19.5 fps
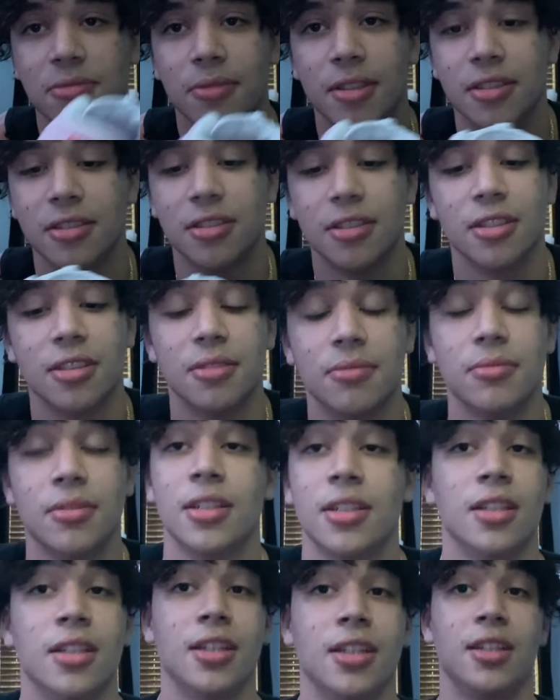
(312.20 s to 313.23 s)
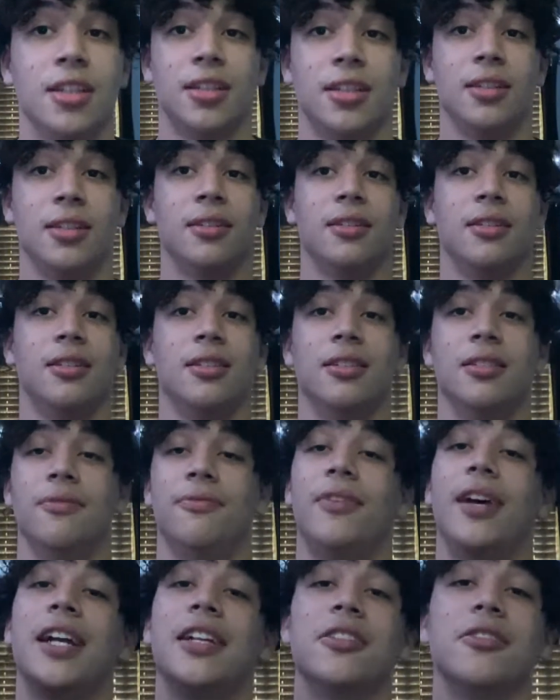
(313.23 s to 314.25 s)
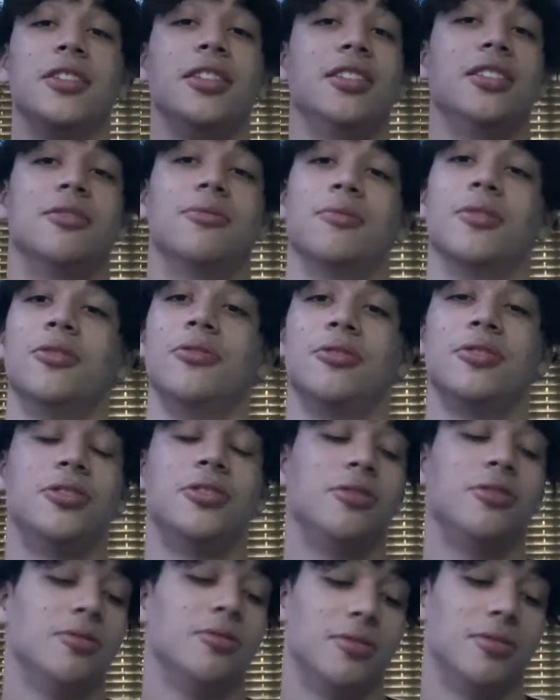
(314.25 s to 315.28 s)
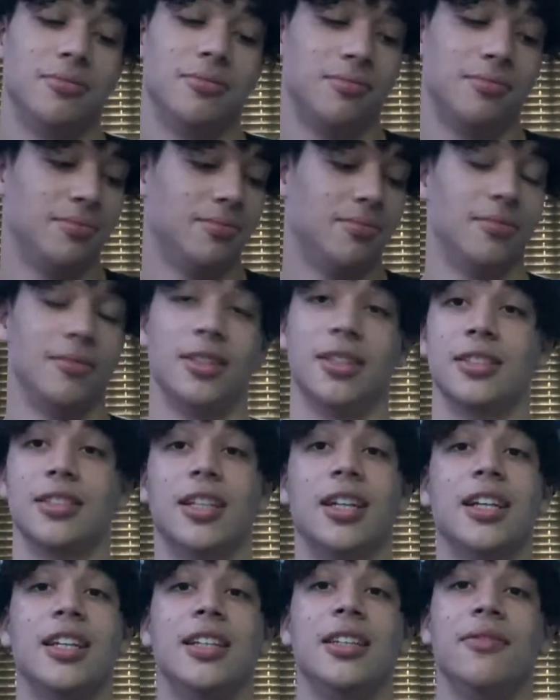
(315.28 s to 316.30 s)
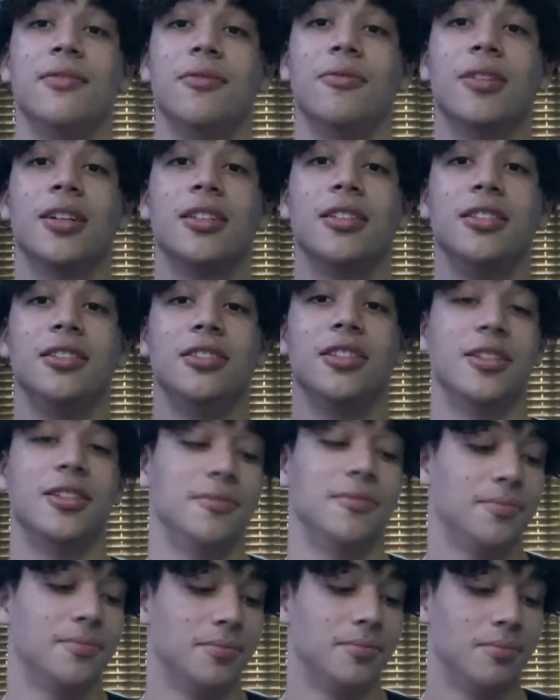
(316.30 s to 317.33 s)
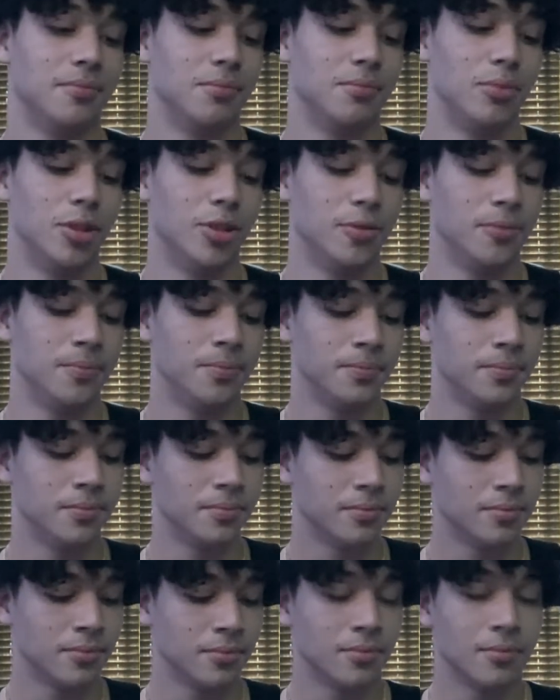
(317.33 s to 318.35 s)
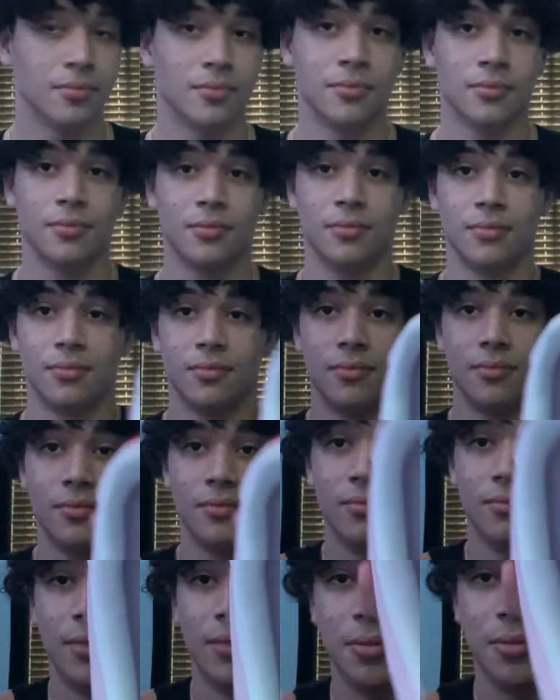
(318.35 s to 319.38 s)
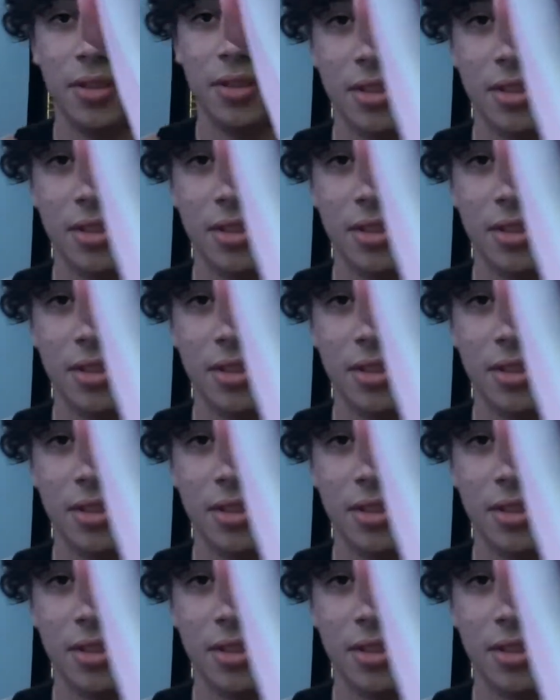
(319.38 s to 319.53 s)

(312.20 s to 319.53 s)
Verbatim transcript: messed up. The factory just ruined shoes, because I ain't even wear these yet. But maybe you